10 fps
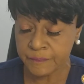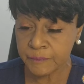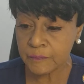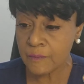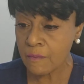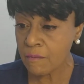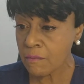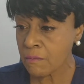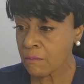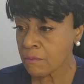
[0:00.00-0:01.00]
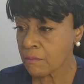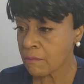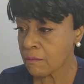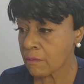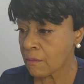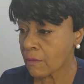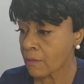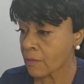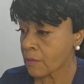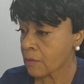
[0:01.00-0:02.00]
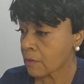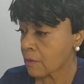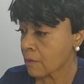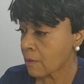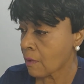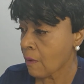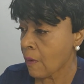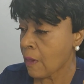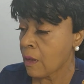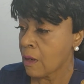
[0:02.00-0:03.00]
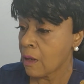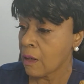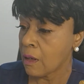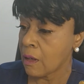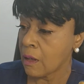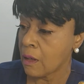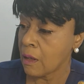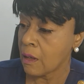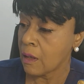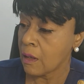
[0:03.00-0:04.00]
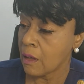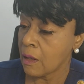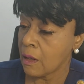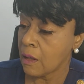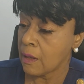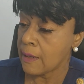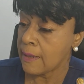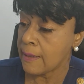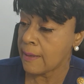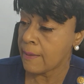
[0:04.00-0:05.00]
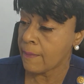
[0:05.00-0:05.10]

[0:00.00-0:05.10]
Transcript: (silence)